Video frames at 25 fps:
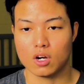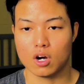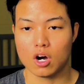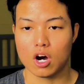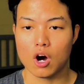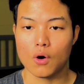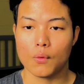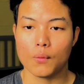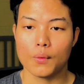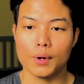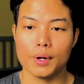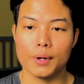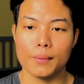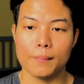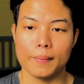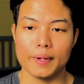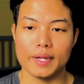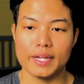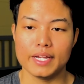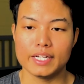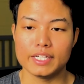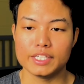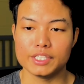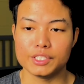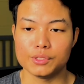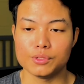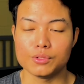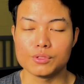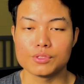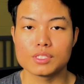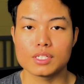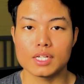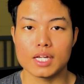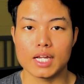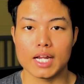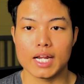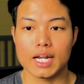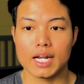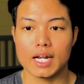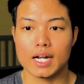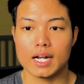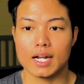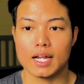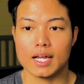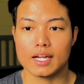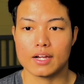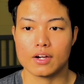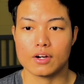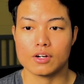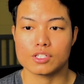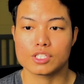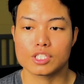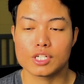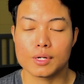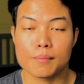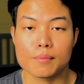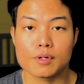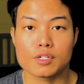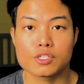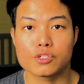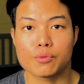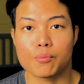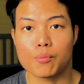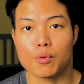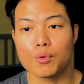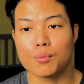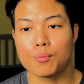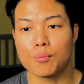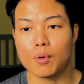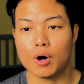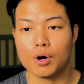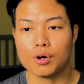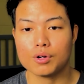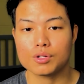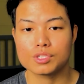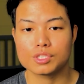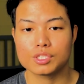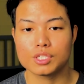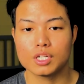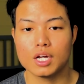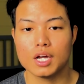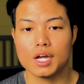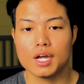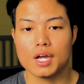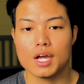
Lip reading: already being used in like customer support box,